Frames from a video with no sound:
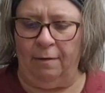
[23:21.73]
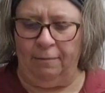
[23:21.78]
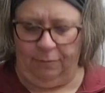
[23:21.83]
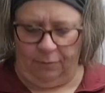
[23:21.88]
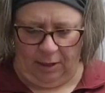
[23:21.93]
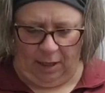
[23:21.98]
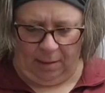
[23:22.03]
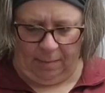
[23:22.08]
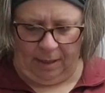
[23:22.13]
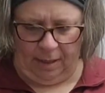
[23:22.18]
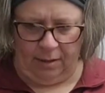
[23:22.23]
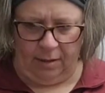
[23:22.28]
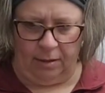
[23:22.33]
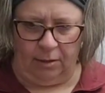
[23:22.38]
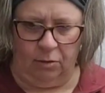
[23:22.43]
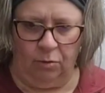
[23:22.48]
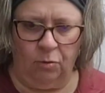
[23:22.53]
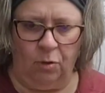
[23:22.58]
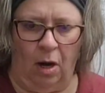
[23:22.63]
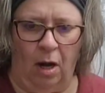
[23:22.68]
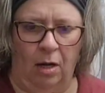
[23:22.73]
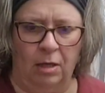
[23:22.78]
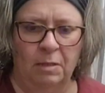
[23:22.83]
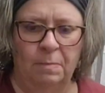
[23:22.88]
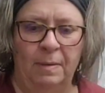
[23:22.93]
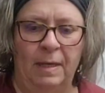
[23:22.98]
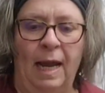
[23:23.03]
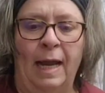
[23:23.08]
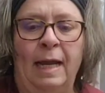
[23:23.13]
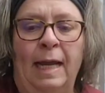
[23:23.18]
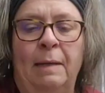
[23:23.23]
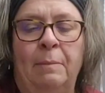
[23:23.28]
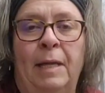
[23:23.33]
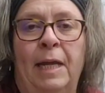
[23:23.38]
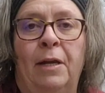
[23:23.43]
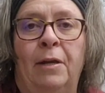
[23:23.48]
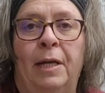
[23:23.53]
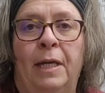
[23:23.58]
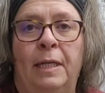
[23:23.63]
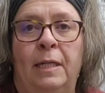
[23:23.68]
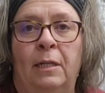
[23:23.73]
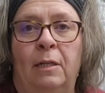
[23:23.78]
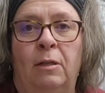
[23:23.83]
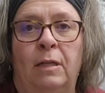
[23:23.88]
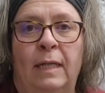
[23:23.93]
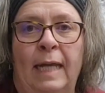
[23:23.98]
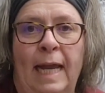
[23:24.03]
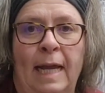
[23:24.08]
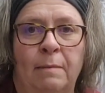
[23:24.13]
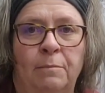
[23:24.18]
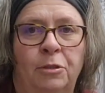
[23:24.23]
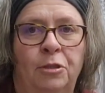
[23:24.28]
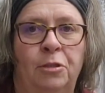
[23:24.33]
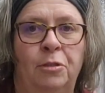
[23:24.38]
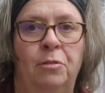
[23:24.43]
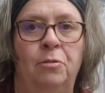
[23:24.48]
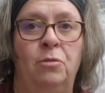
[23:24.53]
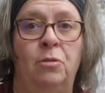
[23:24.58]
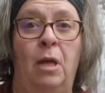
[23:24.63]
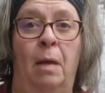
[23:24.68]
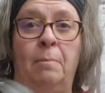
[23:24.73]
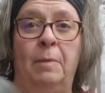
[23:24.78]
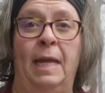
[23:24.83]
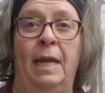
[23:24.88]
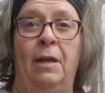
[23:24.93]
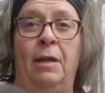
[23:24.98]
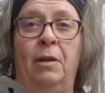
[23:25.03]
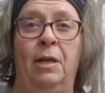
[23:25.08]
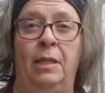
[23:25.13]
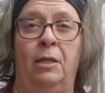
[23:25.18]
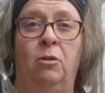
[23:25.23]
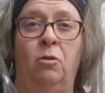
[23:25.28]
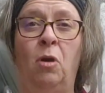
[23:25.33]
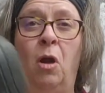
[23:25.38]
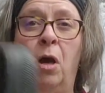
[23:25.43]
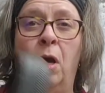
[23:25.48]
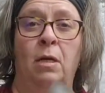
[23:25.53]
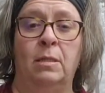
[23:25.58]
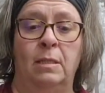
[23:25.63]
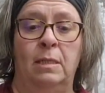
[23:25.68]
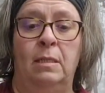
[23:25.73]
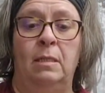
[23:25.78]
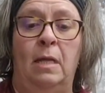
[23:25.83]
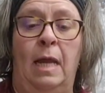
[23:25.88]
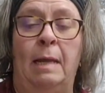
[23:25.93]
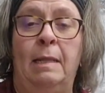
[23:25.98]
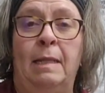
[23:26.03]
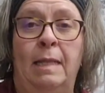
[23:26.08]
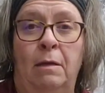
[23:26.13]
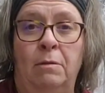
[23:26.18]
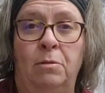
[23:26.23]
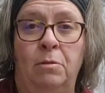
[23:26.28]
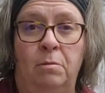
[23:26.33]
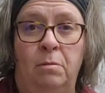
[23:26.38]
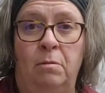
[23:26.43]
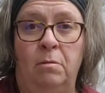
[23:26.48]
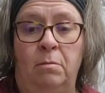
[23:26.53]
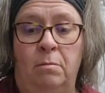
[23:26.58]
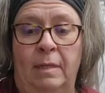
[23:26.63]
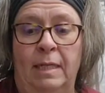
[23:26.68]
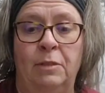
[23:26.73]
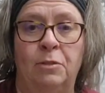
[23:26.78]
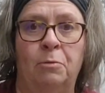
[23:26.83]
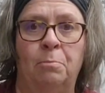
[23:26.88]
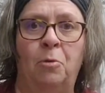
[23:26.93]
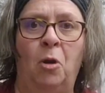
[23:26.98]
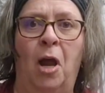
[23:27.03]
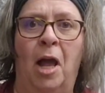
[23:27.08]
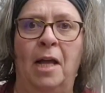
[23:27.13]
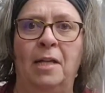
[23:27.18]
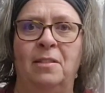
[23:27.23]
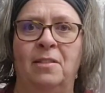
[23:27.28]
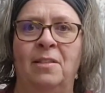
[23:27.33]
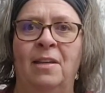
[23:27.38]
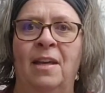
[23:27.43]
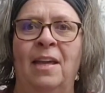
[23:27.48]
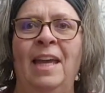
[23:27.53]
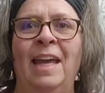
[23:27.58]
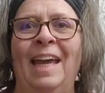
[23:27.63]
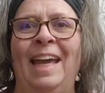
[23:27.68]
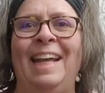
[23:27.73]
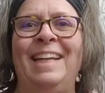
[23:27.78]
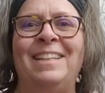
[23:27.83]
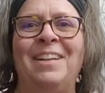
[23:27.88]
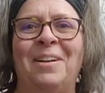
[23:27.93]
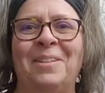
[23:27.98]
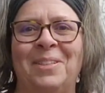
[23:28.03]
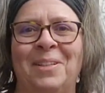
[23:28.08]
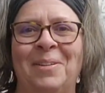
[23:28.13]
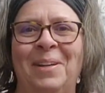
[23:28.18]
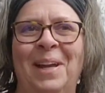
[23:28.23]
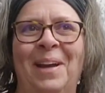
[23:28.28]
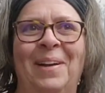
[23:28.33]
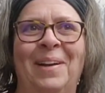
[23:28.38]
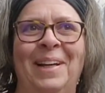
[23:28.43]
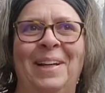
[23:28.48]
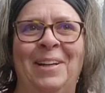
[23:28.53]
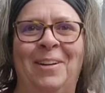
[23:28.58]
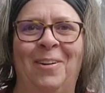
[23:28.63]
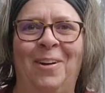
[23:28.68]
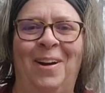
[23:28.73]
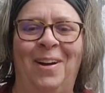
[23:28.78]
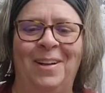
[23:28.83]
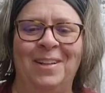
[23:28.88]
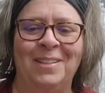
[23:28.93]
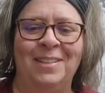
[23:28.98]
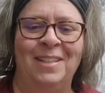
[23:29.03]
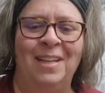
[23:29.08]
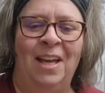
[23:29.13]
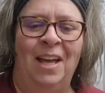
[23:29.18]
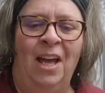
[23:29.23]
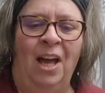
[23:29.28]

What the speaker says: forgot about the Crocs, but I am carrying camp shoes. I'm carrying the Crocs, and these are Brian's. He's also carrying Crocs.